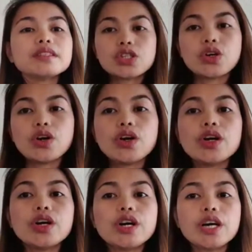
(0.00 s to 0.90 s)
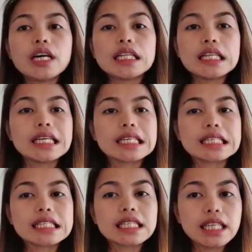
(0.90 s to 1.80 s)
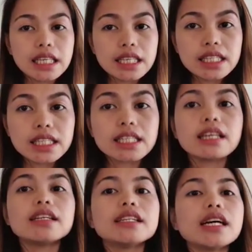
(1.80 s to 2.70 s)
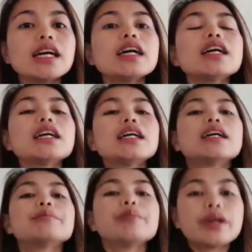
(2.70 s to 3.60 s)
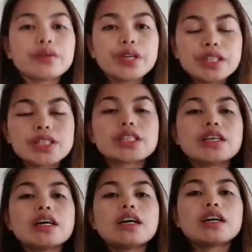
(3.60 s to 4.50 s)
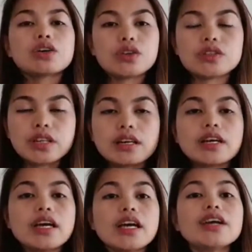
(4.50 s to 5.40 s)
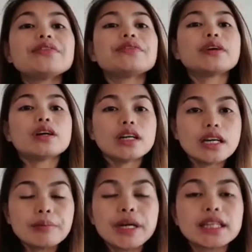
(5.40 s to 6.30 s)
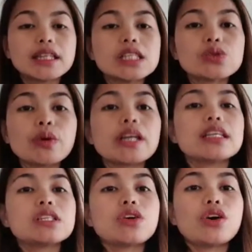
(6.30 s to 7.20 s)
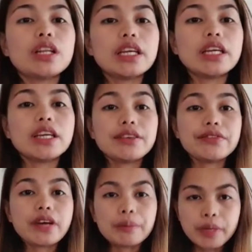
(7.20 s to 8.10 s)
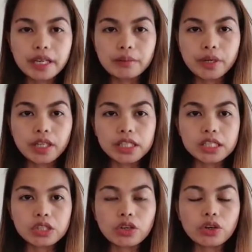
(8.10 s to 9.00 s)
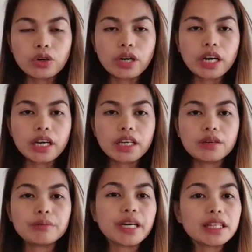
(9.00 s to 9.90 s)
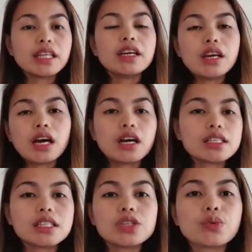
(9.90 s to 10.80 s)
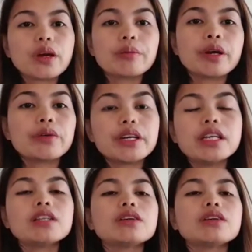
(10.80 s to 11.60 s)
So next is the marriage contract. If but this one is only if applicable. So since we are married,